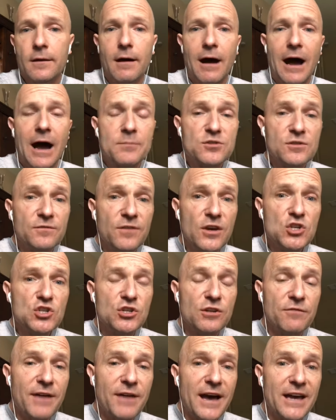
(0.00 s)

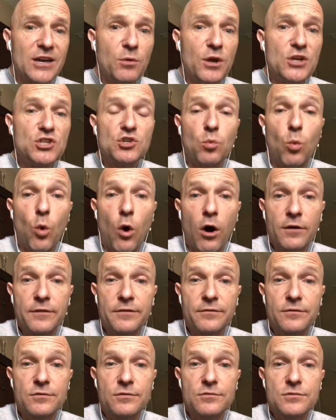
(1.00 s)
observation, evaluation,
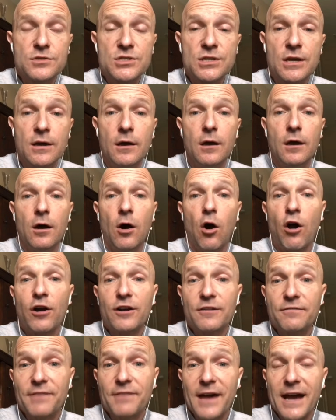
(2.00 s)
walkthroughs,
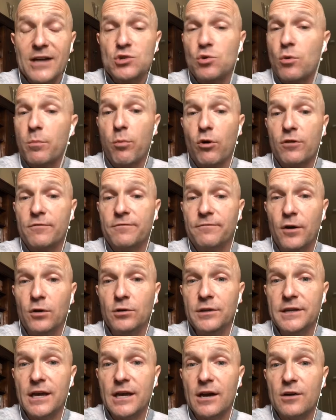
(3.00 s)
artifacts, or
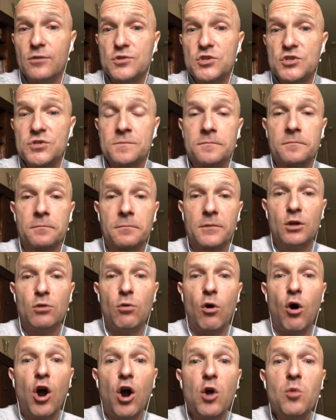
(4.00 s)
portfolios, you
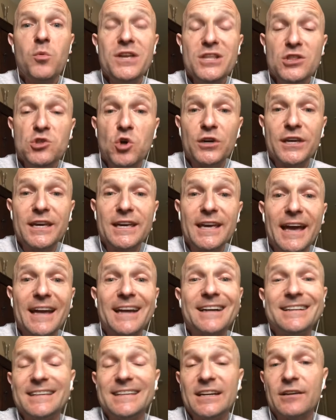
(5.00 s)
know, are we looking
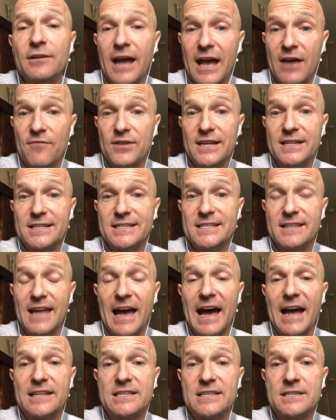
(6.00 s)
at clear evidence
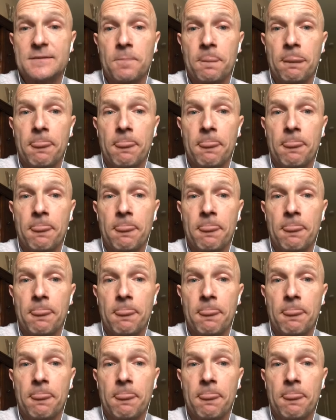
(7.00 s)
that